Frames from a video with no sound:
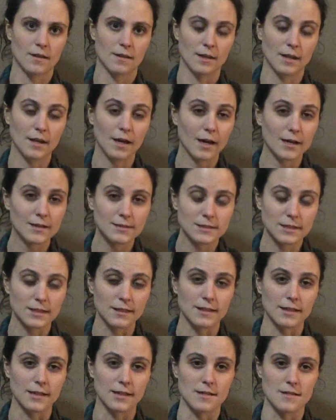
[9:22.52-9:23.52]
The
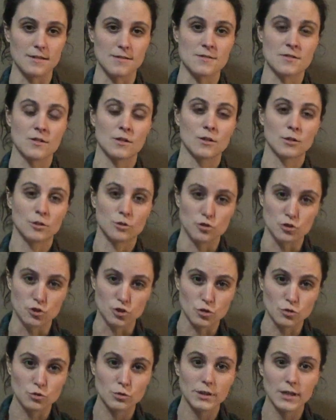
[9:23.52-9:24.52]
content is
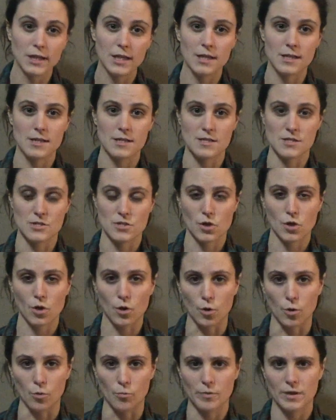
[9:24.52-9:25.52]
Julie is
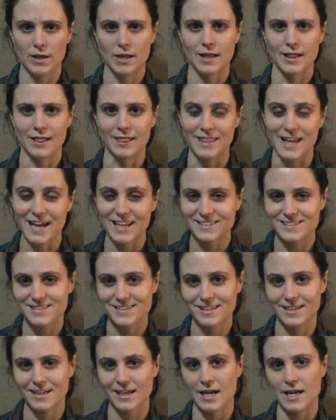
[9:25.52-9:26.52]
home. That's
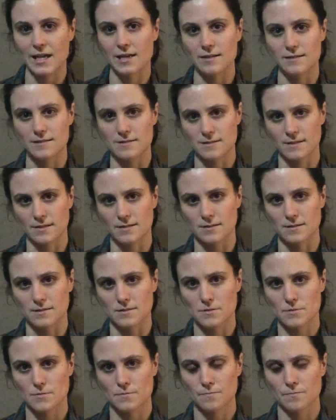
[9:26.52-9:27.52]
the negated
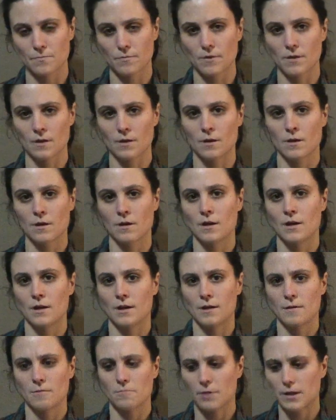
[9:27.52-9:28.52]
sentence.
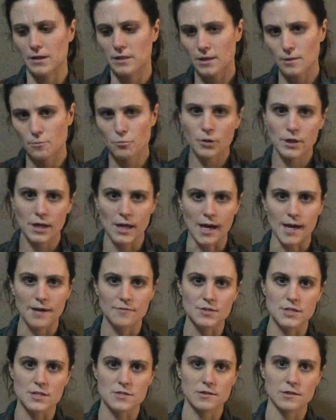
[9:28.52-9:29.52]
I think pretty
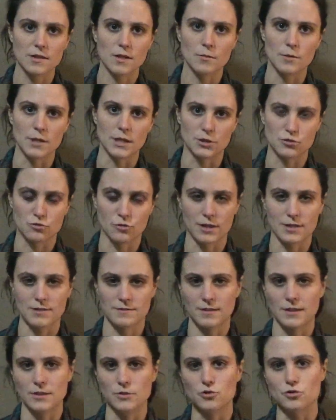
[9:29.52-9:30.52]
obviously we could
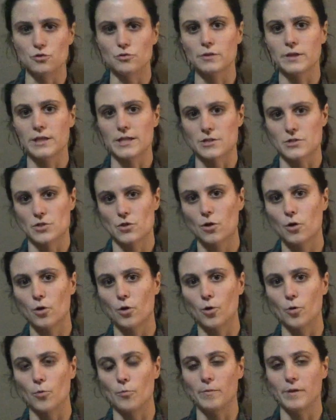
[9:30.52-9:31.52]
translate Julie is
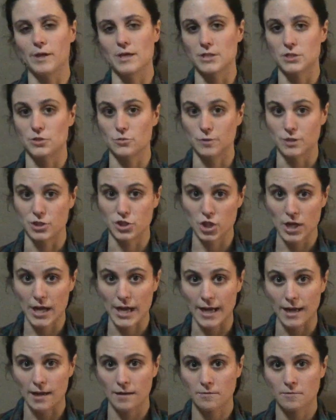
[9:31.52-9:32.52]
home into a
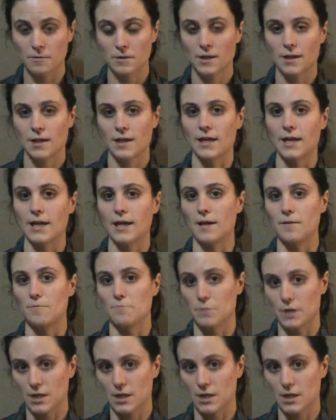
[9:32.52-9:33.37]
J. And